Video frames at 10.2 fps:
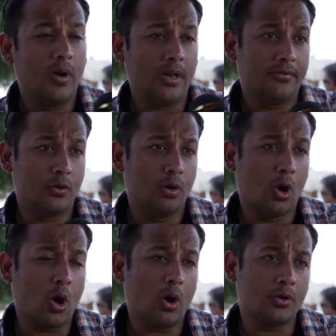Well, if you
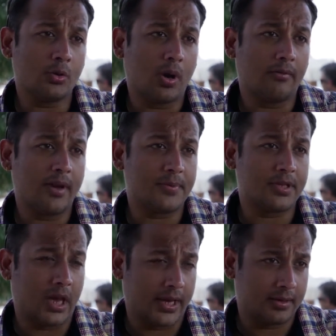log on to our
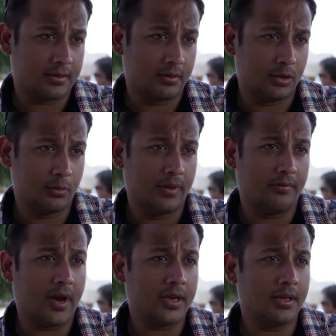website, you will
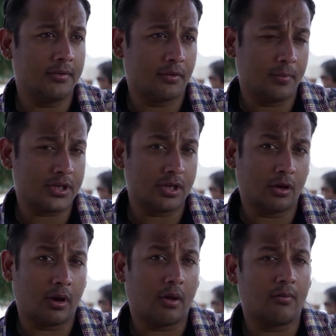find the information
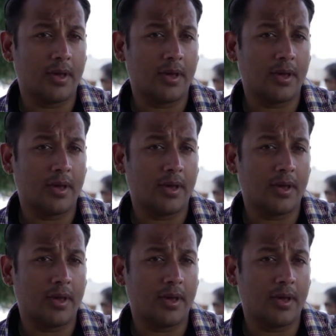on our